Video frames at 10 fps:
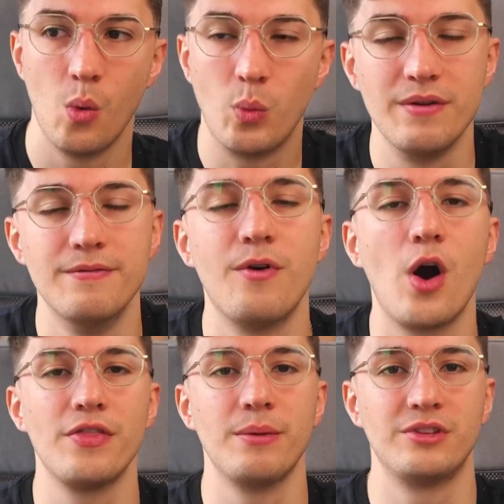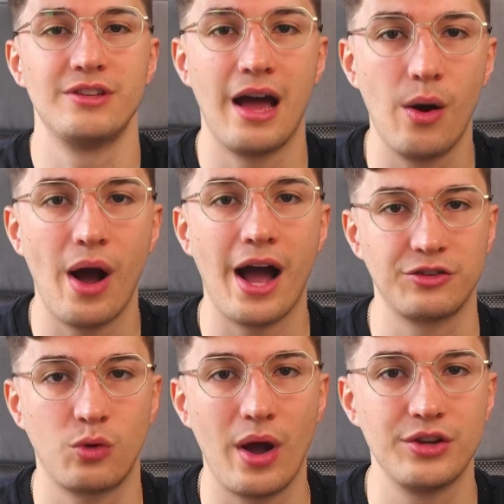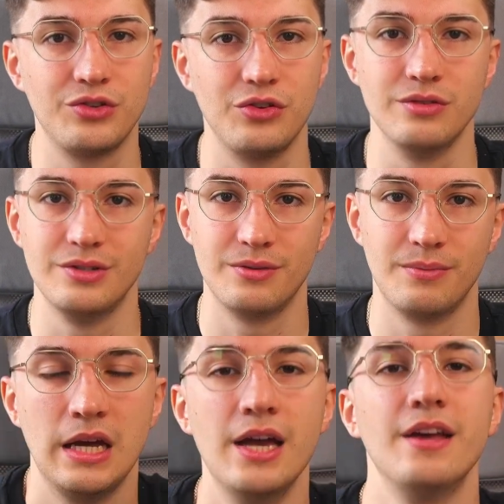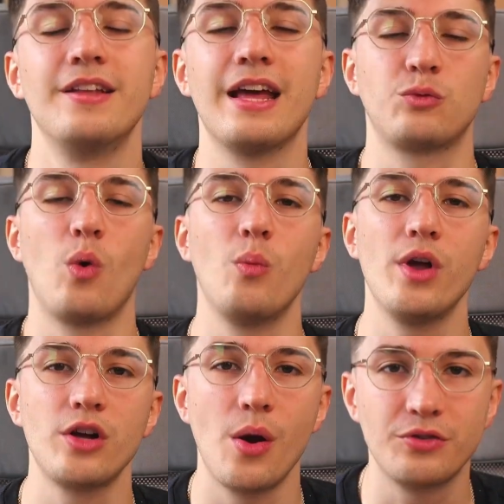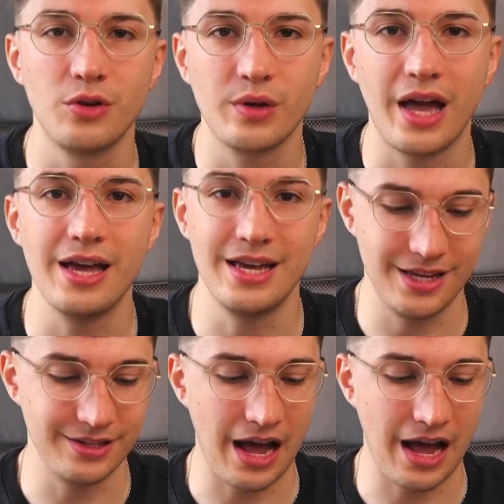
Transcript: We invite them to now ask questions. The next one we are going to look at is